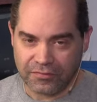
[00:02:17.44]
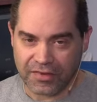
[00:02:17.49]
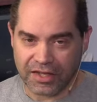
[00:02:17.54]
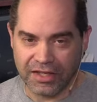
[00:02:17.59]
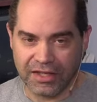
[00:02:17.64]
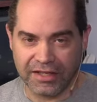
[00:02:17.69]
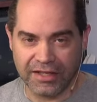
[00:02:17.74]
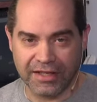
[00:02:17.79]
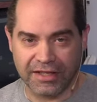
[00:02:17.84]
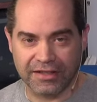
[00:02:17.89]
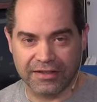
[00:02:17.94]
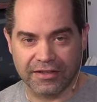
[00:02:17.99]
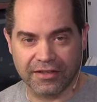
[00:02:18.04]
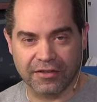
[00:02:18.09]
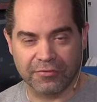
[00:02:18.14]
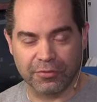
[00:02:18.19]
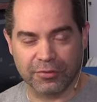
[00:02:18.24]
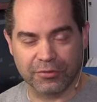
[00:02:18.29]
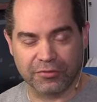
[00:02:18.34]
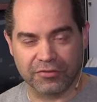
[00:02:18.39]
and
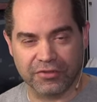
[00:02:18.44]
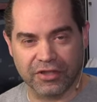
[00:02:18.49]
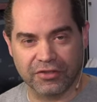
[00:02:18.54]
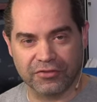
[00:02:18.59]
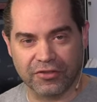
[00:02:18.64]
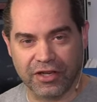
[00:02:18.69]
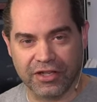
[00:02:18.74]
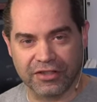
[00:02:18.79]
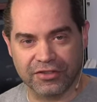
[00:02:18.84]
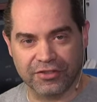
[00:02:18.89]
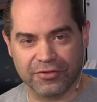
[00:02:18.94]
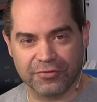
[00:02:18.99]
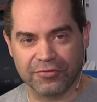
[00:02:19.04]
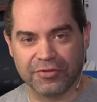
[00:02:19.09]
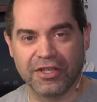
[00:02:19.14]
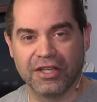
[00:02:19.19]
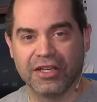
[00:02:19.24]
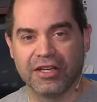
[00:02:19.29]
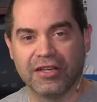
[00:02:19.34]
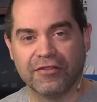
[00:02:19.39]
I try to do
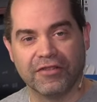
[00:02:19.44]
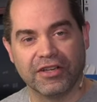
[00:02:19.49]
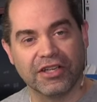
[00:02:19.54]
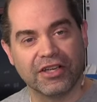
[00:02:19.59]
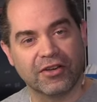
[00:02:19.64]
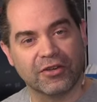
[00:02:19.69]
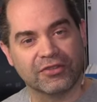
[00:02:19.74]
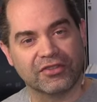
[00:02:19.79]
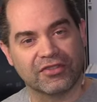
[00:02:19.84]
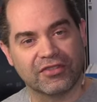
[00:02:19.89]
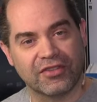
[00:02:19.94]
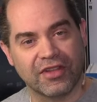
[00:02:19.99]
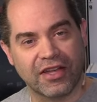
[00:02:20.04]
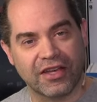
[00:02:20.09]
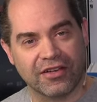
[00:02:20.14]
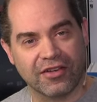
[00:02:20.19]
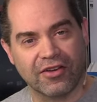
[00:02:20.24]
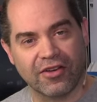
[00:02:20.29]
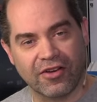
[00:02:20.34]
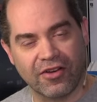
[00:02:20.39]
videos
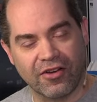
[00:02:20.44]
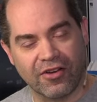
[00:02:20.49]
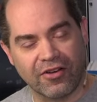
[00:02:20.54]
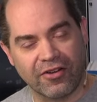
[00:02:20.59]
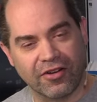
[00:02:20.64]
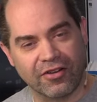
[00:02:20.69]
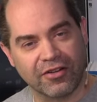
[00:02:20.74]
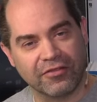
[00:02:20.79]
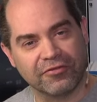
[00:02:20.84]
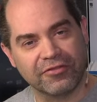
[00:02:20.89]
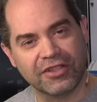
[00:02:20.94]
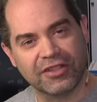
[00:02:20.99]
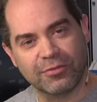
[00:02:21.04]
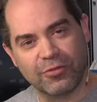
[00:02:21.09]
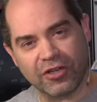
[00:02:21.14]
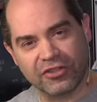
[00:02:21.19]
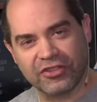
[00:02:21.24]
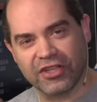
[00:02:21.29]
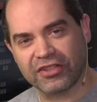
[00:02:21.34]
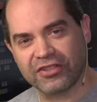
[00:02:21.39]
that are a little
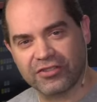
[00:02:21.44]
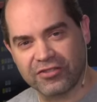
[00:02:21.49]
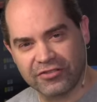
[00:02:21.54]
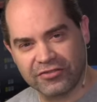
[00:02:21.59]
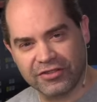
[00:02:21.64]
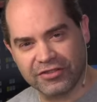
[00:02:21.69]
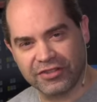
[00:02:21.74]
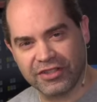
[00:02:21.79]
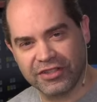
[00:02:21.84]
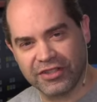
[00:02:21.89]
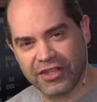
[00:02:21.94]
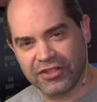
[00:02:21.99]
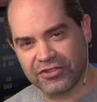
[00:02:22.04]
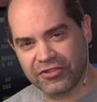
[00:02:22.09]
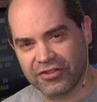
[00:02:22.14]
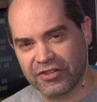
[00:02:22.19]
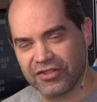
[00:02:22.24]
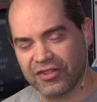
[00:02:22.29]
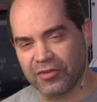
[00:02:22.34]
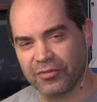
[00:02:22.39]
more technical in
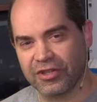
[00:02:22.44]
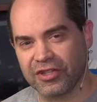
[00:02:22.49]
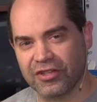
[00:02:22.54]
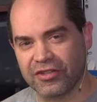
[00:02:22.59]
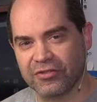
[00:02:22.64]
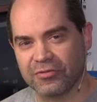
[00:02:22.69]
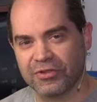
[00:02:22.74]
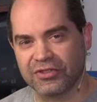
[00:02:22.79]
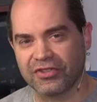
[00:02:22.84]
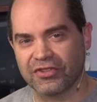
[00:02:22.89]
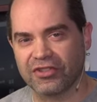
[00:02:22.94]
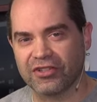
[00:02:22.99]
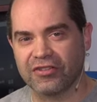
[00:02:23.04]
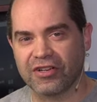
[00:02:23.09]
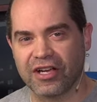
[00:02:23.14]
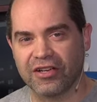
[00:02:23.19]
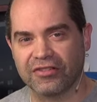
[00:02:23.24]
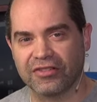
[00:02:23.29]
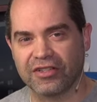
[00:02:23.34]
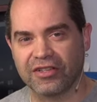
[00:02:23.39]
nature than some of the other ones that
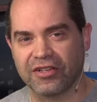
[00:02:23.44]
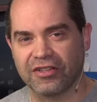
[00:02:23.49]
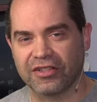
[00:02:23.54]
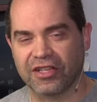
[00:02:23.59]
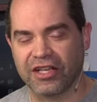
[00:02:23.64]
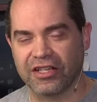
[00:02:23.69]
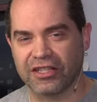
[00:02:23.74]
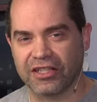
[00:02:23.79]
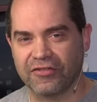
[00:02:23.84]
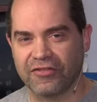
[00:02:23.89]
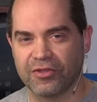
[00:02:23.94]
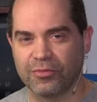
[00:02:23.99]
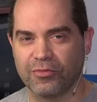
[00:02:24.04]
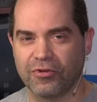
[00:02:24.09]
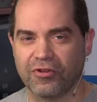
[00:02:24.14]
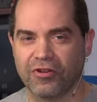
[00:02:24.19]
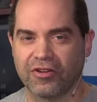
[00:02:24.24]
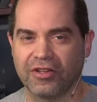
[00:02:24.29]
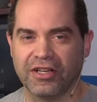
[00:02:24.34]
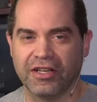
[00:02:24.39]
are out there, and kind of give you
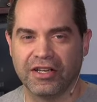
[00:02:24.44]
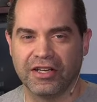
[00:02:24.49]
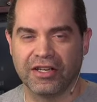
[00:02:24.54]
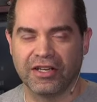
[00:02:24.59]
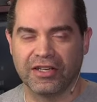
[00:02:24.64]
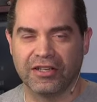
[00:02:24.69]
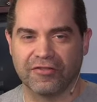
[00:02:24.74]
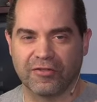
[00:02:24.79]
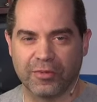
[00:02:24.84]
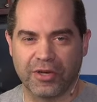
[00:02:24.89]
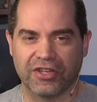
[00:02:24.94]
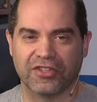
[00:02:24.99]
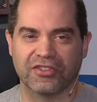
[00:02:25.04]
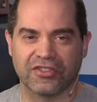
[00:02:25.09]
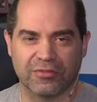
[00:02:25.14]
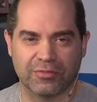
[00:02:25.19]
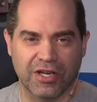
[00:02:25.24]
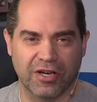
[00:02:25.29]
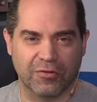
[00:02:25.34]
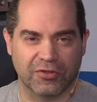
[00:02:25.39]
more
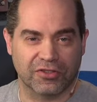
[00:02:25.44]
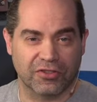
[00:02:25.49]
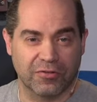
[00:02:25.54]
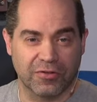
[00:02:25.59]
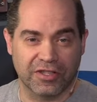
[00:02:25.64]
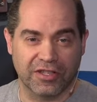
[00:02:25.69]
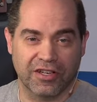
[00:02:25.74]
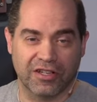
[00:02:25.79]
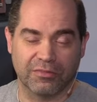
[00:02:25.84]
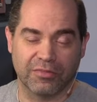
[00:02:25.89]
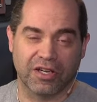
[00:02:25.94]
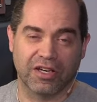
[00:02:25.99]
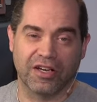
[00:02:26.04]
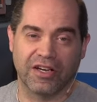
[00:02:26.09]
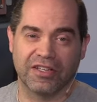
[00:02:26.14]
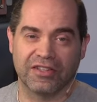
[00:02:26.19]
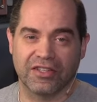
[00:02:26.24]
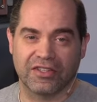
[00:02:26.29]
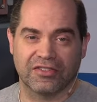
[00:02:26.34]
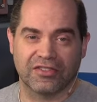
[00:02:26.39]
information about what's going on
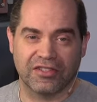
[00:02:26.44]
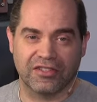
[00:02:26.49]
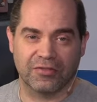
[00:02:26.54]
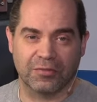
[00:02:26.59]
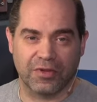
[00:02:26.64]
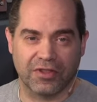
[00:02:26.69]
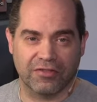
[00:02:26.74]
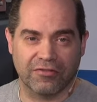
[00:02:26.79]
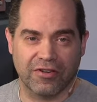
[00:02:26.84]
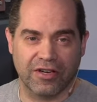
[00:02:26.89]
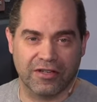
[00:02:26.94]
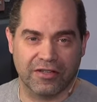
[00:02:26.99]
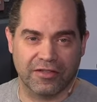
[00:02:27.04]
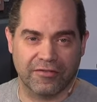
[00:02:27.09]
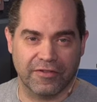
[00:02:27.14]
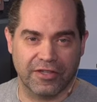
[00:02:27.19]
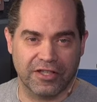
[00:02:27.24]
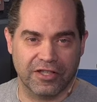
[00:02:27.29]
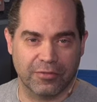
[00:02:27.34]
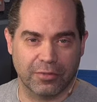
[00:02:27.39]
behind the scenes with a lot of
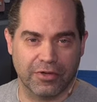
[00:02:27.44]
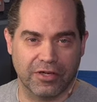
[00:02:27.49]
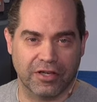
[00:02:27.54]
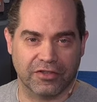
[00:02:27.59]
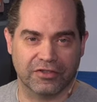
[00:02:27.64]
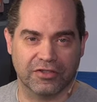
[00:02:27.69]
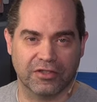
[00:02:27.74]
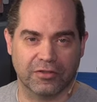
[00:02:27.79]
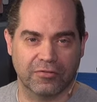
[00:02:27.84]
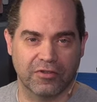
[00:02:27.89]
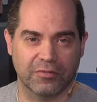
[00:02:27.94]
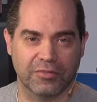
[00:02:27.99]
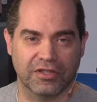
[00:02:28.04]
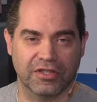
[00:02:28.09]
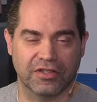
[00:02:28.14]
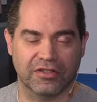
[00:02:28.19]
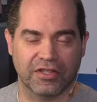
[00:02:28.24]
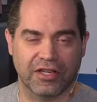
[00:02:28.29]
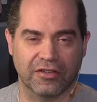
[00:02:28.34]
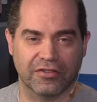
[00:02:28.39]
the video production
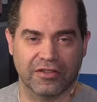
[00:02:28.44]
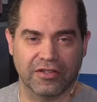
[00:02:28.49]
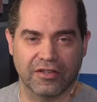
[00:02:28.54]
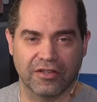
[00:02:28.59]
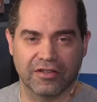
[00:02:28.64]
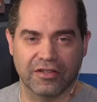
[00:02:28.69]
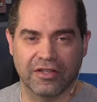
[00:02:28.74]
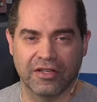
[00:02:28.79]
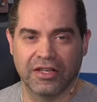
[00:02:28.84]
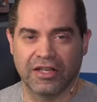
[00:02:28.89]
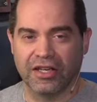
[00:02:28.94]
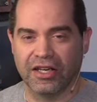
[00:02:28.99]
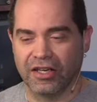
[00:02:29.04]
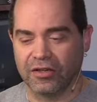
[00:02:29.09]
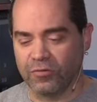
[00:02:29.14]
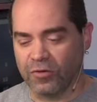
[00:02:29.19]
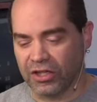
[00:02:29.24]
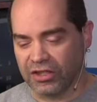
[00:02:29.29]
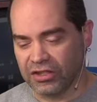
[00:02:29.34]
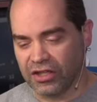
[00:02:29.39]
equipment that's out there
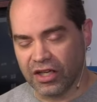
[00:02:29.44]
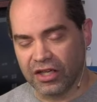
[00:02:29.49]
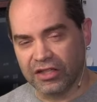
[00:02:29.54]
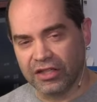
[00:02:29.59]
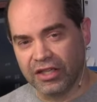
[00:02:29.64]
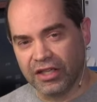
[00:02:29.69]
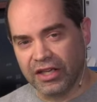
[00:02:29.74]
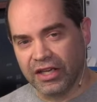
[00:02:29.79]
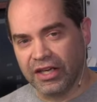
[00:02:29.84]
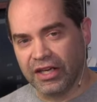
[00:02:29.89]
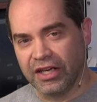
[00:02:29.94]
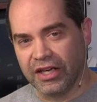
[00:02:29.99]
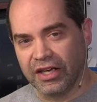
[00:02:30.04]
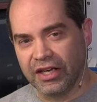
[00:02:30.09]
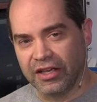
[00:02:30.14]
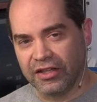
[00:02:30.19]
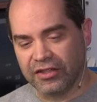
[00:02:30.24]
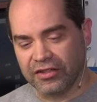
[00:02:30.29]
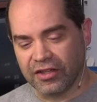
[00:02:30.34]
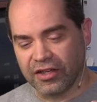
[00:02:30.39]
and whatnot.
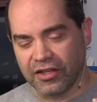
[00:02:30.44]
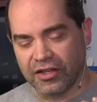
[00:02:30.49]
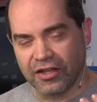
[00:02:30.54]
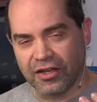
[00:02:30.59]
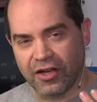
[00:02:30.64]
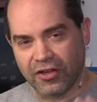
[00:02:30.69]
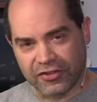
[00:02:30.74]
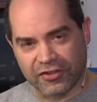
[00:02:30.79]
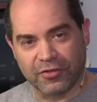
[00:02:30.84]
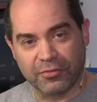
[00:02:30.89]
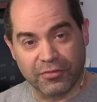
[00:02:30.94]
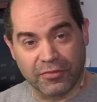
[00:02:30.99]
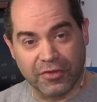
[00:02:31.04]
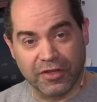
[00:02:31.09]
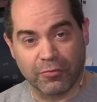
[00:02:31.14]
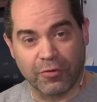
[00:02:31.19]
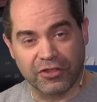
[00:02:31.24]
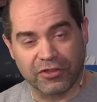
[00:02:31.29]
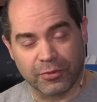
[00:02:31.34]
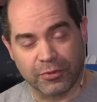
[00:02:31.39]
And uh, also,
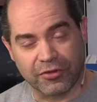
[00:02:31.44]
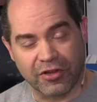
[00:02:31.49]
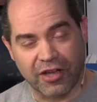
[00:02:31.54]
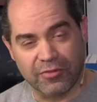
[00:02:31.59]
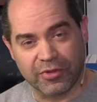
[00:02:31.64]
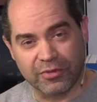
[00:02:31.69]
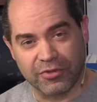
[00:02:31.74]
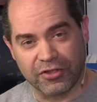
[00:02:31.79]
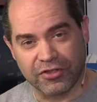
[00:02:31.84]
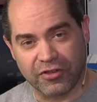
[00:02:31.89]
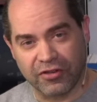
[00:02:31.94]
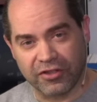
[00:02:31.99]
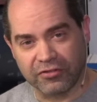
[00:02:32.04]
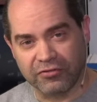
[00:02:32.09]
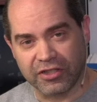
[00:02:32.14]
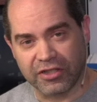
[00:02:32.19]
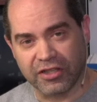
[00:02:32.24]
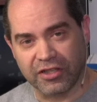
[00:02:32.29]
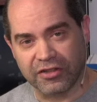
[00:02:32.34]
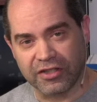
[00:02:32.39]
when subscribing, be sure and
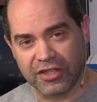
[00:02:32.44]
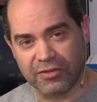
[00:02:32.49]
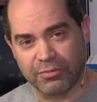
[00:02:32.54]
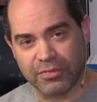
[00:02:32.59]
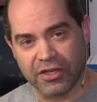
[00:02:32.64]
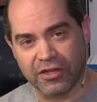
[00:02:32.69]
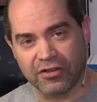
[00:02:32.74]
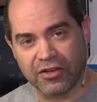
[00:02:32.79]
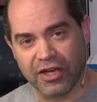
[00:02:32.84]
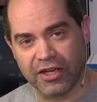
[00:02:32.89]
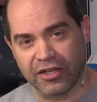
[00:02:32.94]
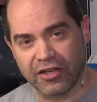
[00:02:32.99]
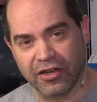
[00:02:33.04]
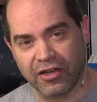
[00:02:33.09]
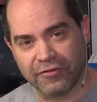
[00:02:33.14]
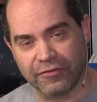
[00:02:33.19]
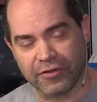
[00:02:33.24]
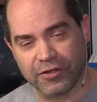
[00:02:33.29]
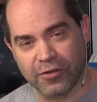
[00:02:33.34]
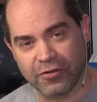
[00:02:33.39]
click on the bell
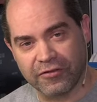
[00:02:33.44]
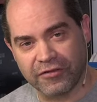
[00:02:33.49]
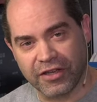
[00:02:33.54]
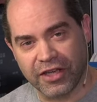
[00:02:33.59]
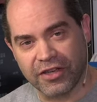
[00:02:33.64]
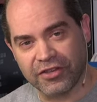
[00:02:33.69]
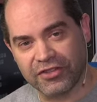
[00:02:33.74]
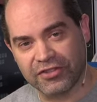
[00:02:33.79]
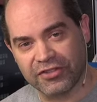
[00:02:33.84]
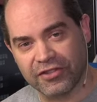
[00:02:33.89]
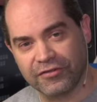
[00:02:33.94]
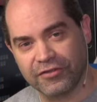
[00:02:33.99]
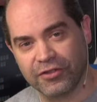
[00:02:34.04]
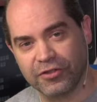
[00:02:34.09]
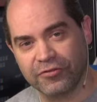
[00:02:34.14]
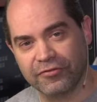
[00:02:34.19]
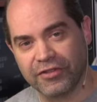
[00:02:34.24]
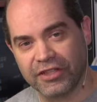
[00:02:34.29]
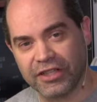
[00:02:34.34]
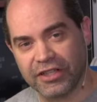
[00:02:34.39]
icon for notifications of
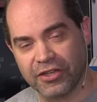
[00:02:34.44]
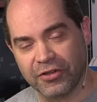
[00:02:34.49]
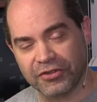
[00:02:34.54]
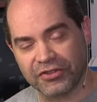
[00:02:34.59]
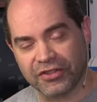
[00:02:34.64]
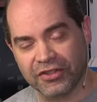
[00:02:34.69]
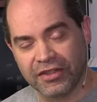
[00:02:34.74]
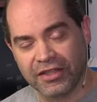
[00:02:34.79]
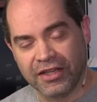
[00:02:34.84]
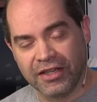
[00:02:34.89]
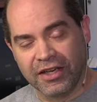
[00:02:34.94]
new videos.